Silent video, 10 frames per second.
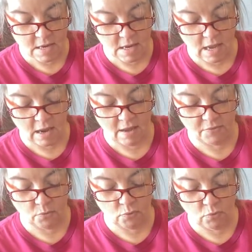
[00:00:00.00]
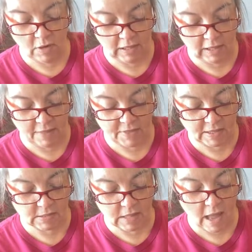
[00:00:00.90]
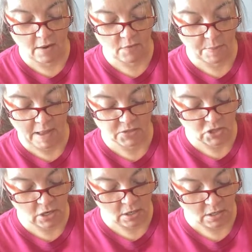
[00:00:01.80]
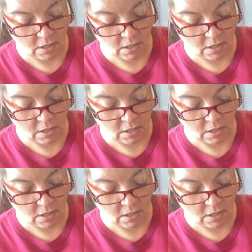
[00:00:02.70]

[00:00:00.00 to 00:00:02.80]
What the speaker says: And I've really let things slide over the past year.